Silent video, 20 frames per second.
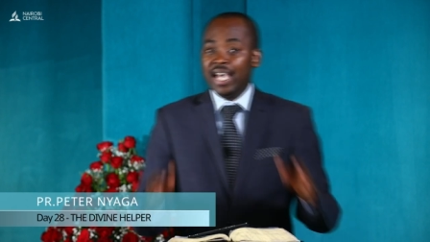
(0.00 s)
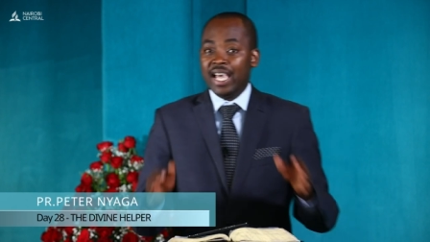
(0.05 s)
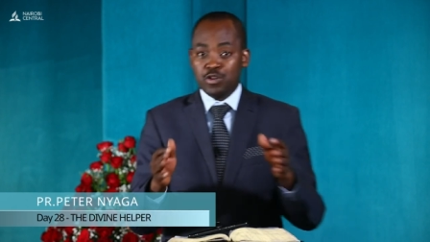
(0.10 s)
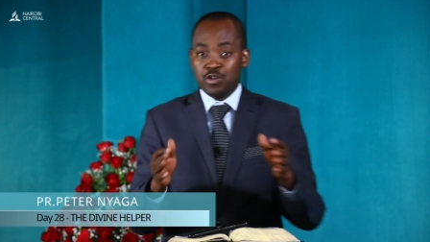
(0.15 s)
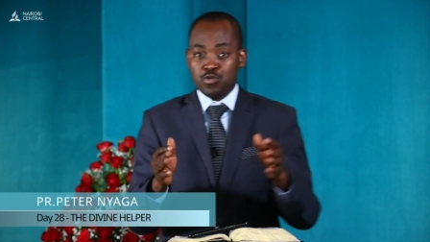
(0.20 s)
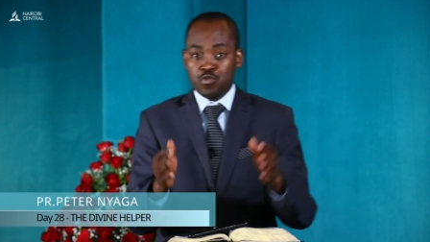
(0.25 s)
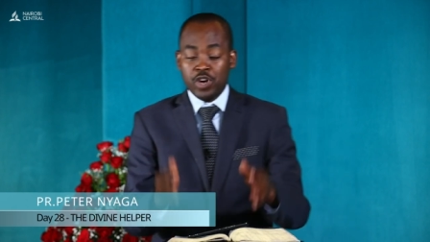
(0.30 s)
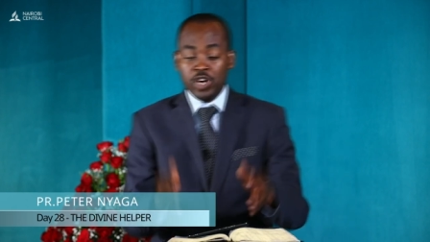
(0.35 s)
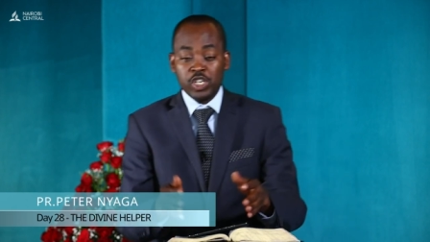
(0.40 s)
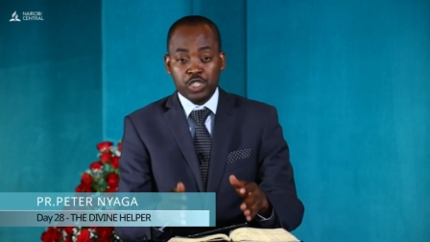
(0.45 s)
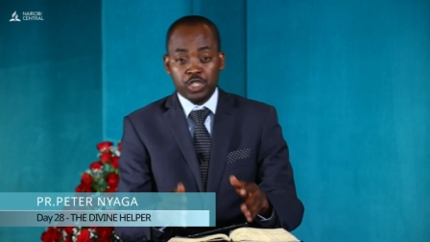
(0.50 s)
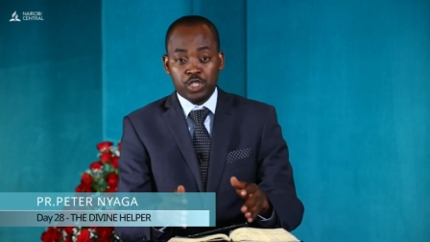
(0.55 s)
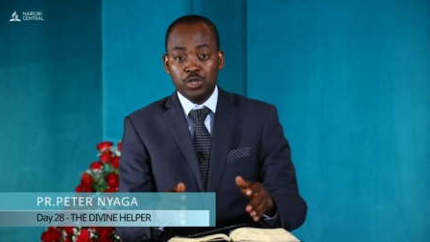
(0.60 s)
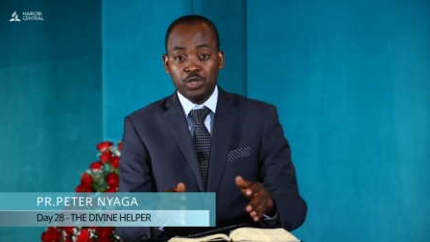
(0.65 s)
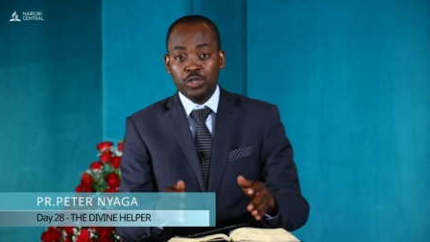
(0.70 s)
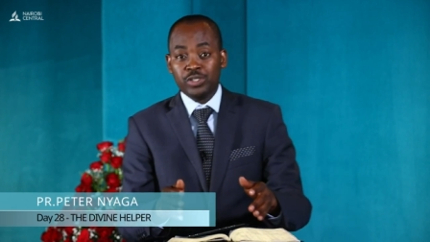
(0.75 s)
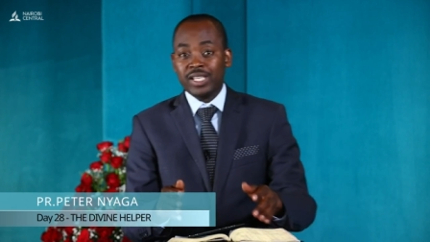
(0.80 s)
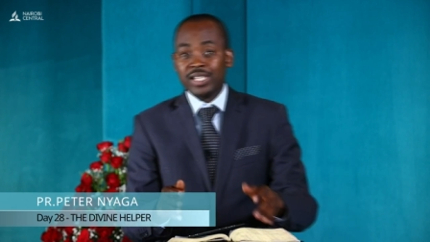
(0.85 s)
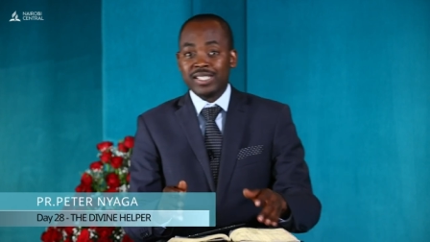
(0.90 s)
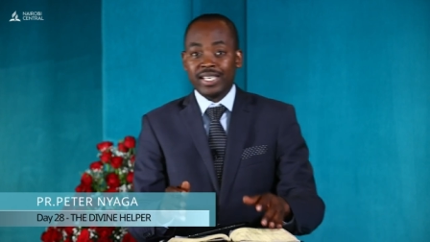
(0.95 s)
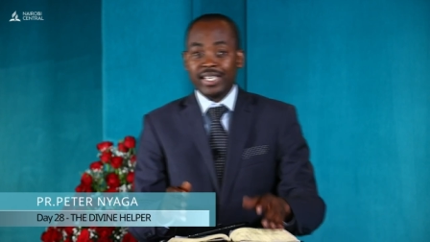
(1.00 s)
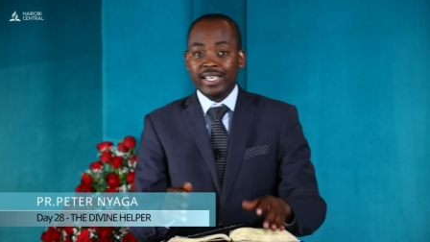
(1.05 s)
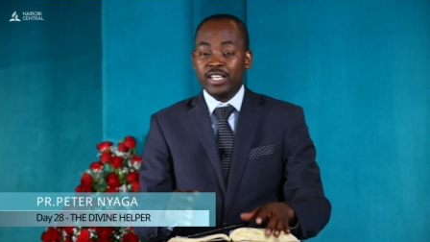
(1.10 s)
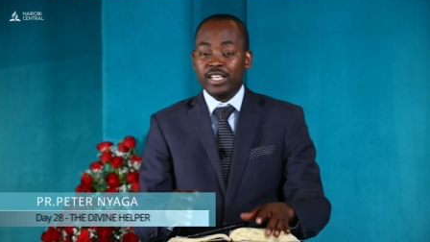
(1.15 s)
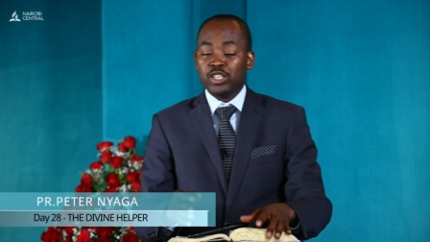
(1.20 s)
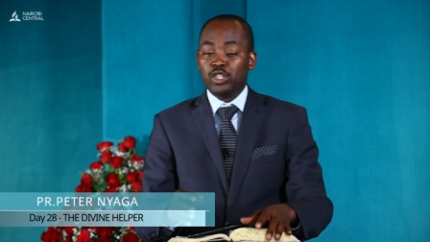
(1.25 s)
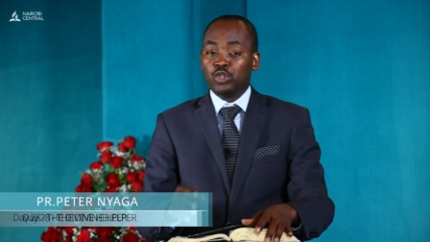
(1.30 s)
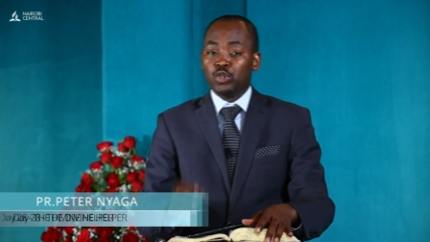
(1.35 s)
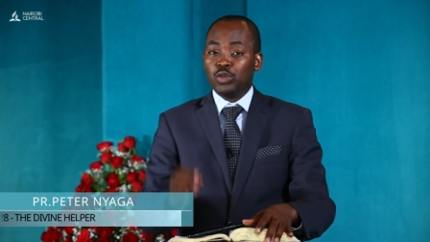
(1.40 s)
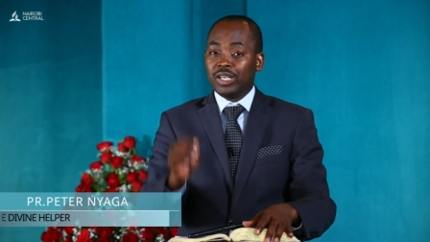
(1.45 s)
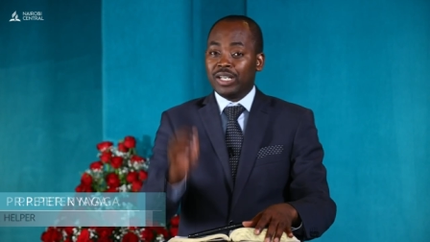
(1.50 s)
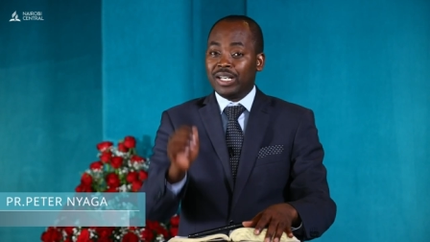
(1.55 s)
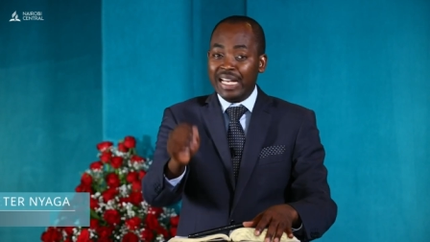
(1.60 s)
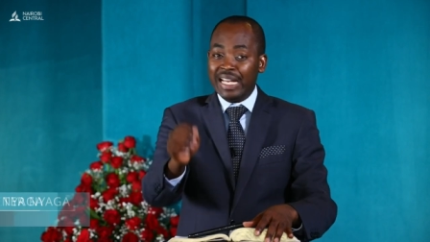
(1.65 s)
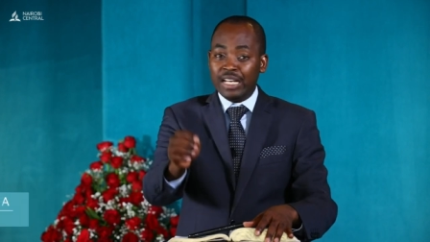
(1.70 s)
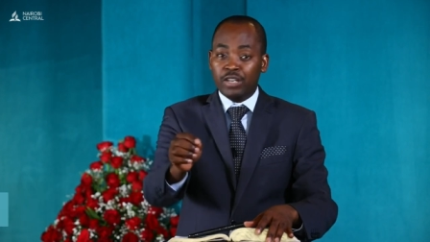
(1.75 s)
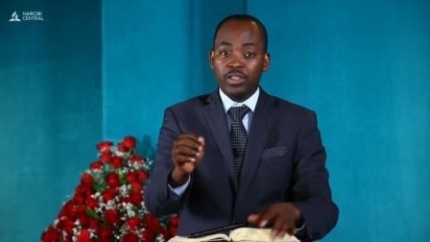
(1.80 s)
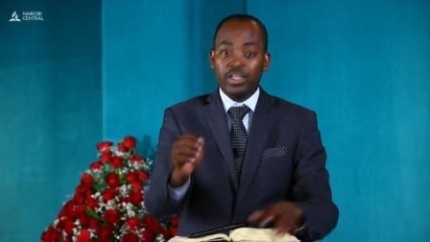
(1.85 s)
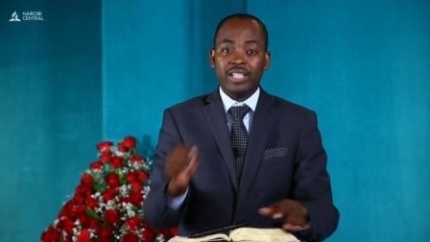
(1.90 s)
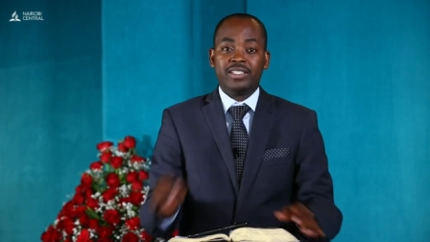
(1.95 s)
I request you just again to
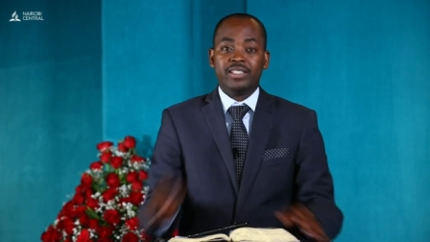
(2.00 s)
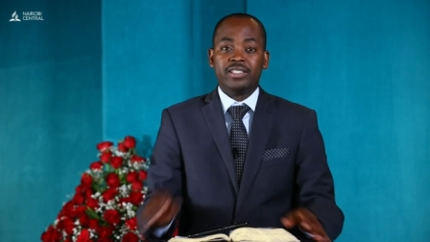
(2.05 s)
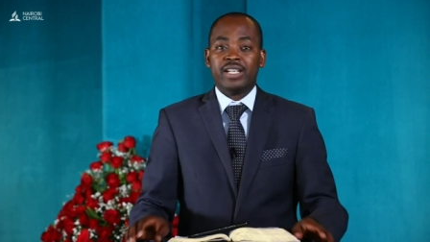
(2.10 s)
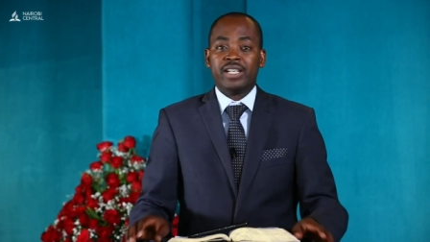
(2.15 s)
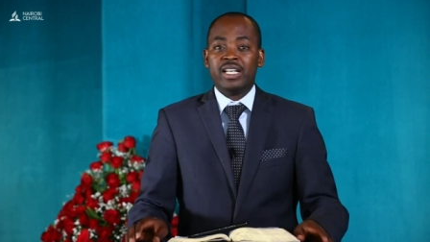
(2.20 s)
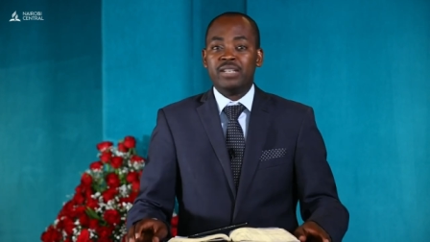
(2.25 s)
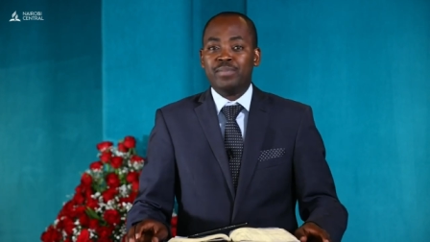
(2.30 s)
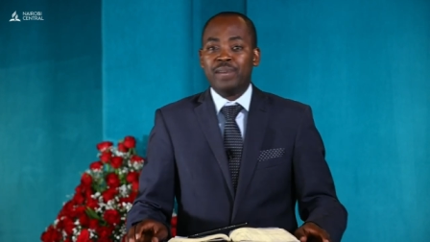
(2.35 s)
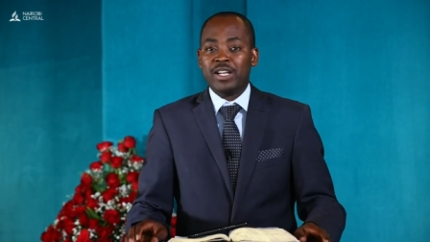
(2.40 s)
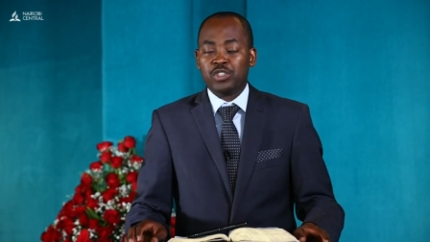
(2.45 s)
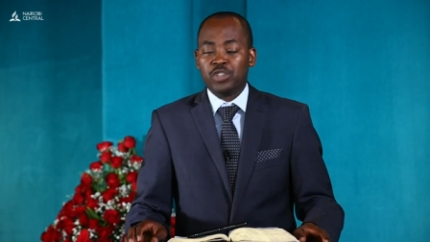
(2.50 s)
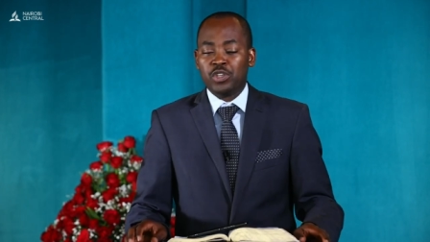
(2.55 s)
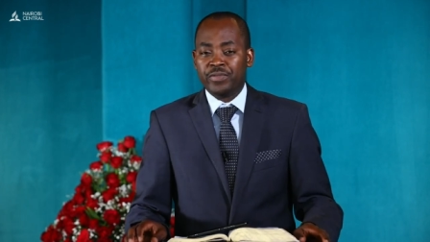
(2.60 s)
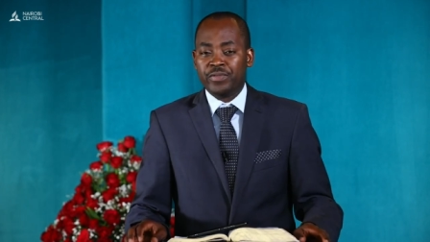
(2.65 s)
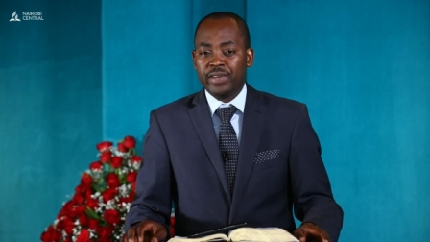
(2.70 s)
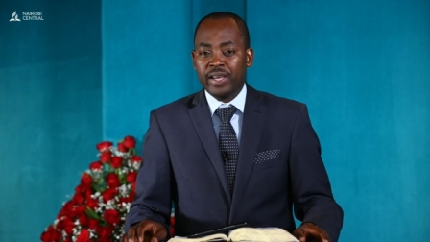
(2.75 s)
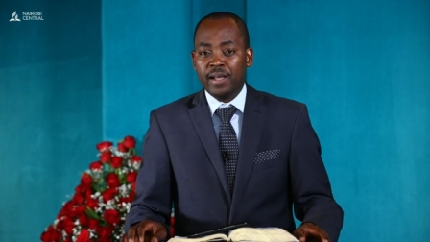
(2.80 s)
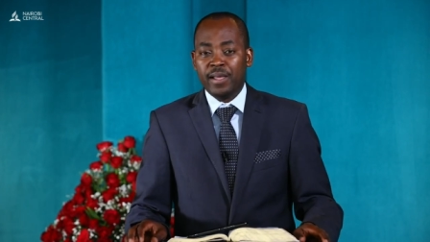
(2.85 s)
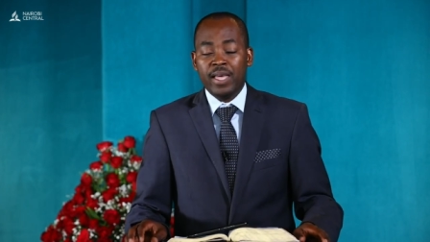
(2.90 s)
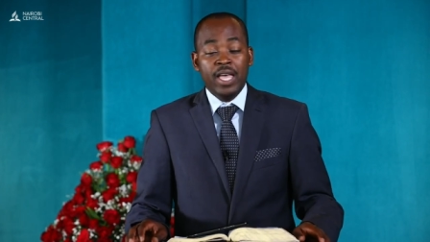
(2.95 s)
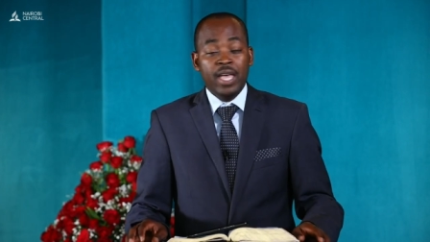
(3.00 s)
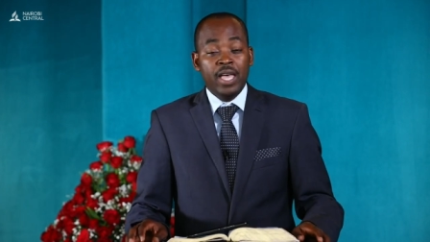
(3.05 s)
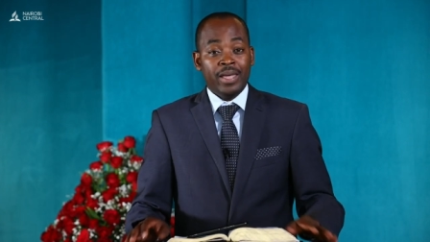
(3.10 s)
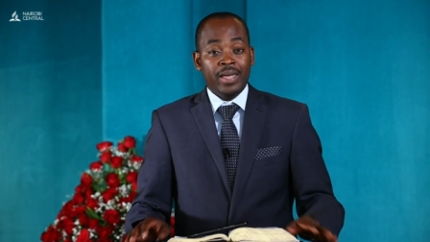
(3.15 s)
click that red button there